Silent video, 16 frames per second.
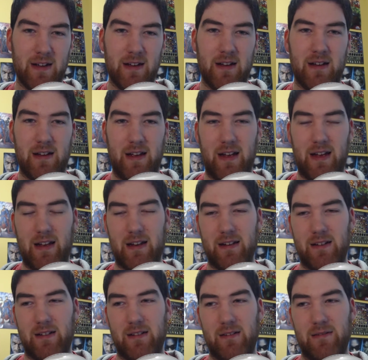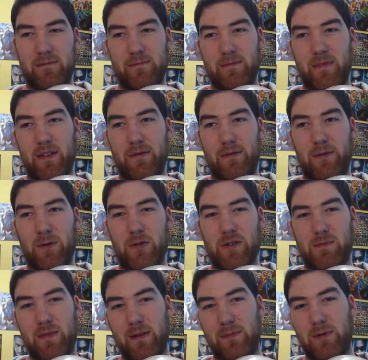and of course
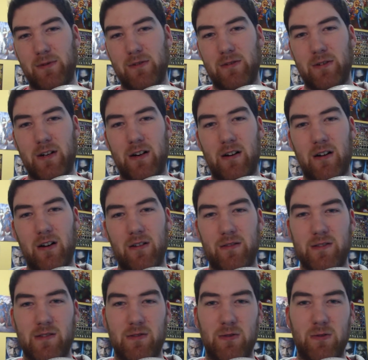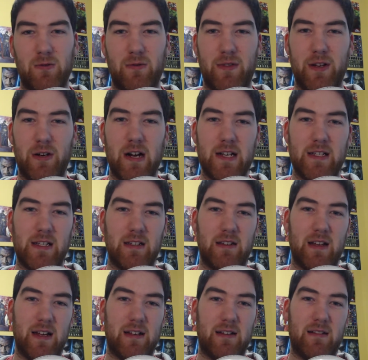people are also theorizing
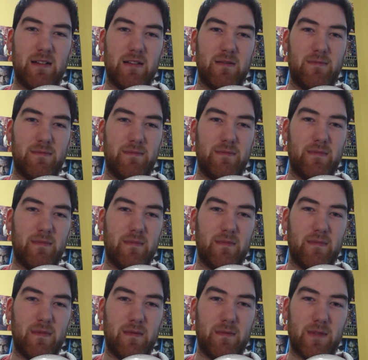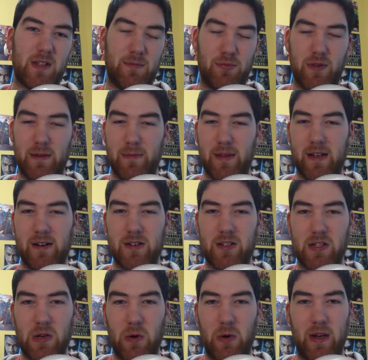that Supreme Leader
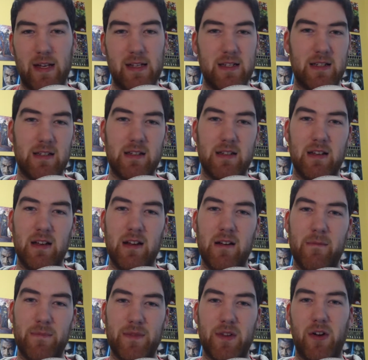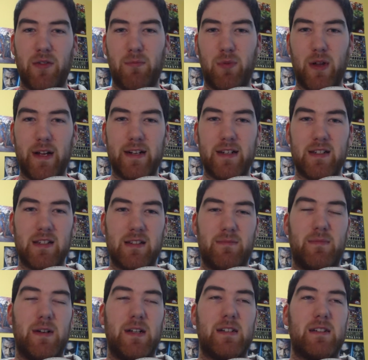Snoke is Darth Plagueis,
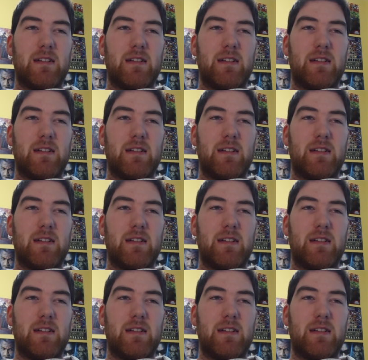but